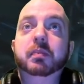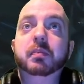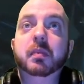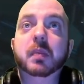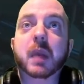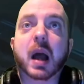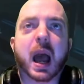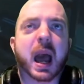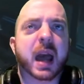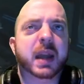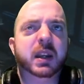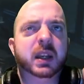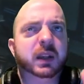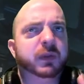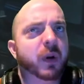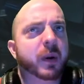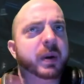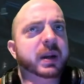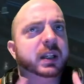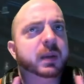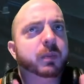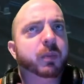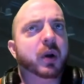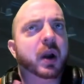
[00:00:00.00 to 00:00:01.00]
And it's very
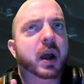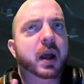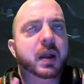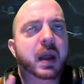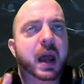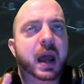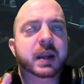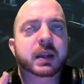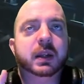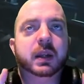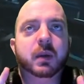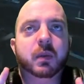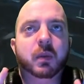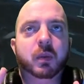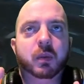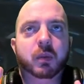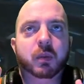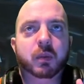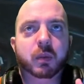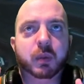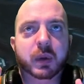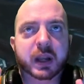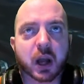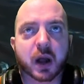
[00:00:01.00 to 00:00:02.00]
and
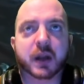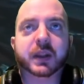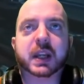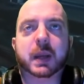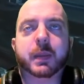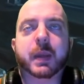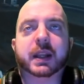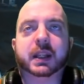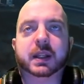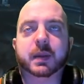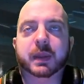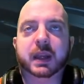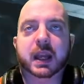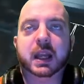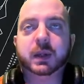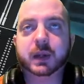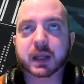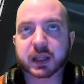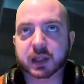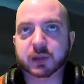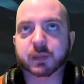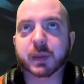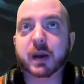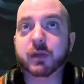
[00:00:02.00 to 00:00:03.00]
we can't say what that something is
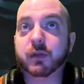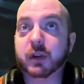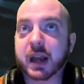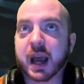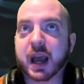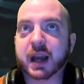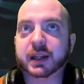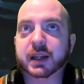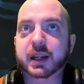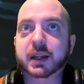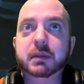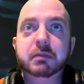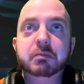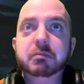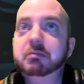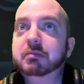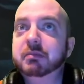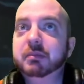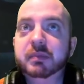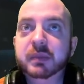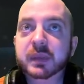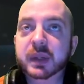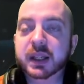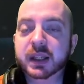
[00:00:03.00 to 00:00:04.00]
because it's been redacted.
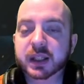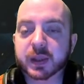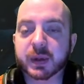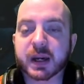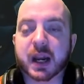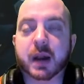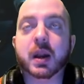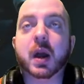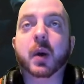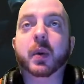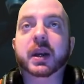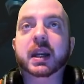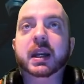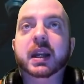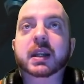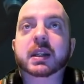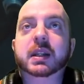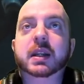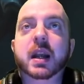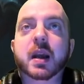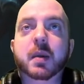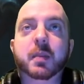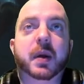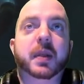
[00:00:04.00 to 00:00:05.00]
We don't know what it is.
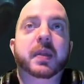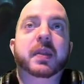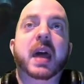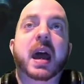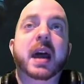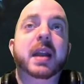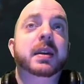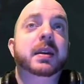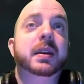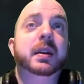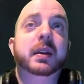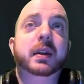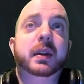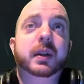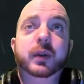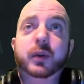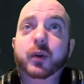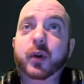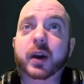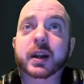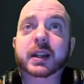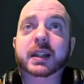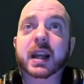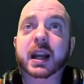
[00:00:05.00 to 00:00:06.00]
But then
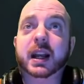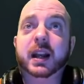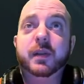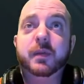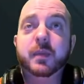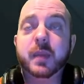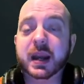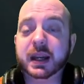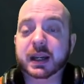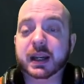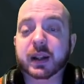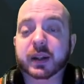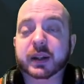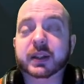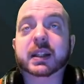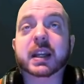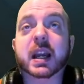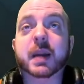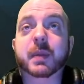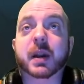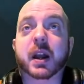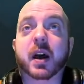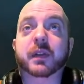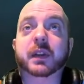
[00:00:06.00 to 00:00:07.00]
Crytek have made a little
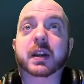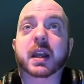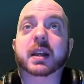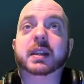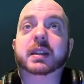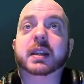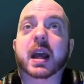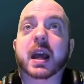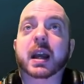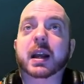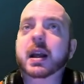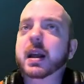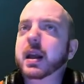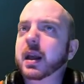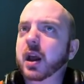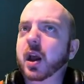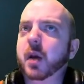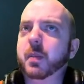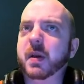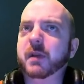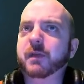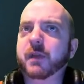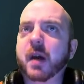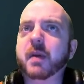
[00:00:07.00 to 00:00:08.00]
statement after that saying it would
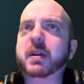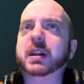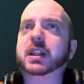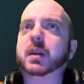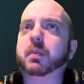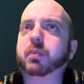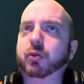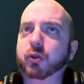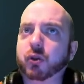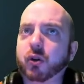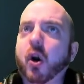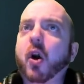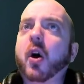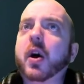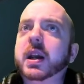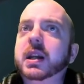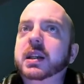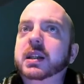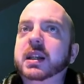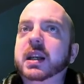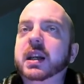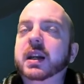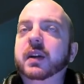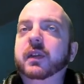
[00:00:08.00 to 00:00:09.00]
be very
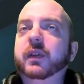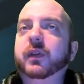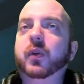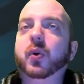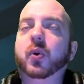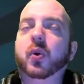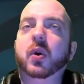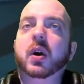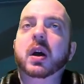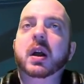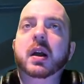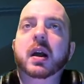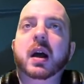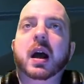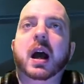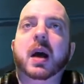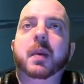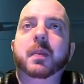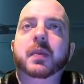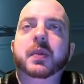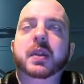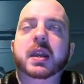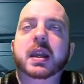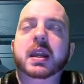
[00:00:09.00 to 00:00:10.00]
surprising for
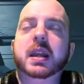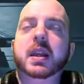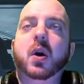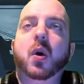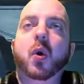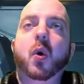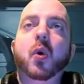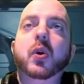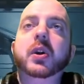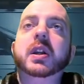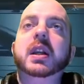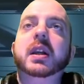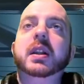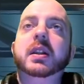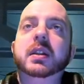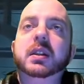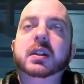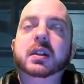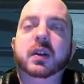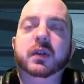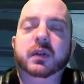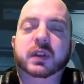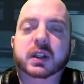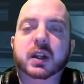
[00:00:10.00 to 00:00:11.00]
the audience
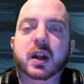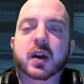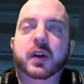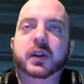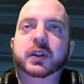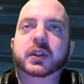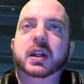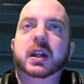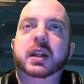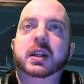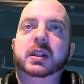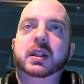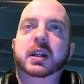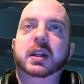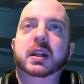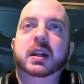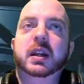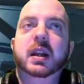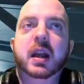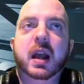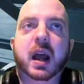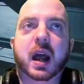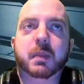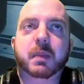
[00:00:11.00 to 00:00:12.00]
of Star Citizen
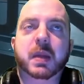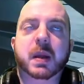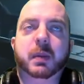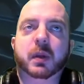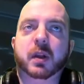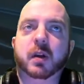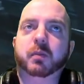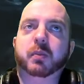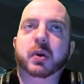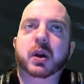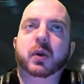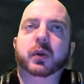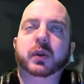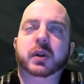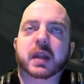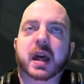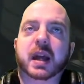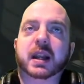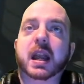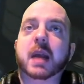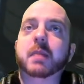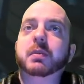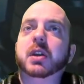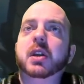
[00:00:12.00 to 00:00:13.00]
and people that have pre-ordered that
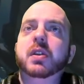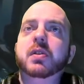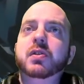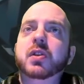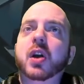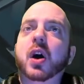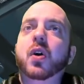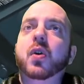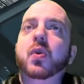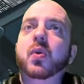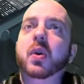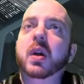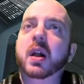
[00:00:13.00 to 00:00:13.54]
game to know